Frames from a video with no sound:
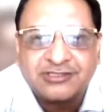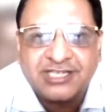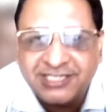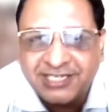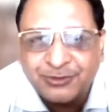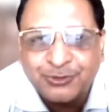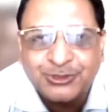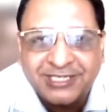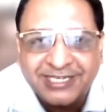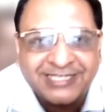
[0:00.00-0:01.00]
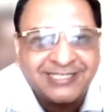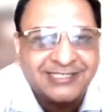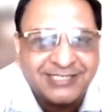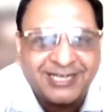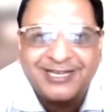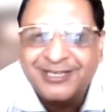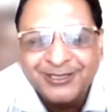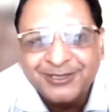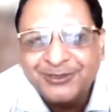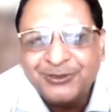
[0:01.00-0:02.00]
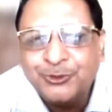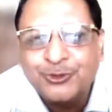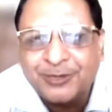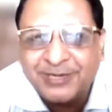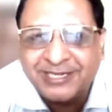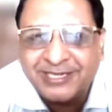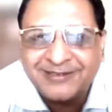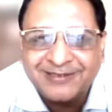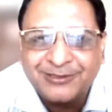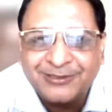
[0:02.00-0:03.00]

Sanjay Ahuja and you come in.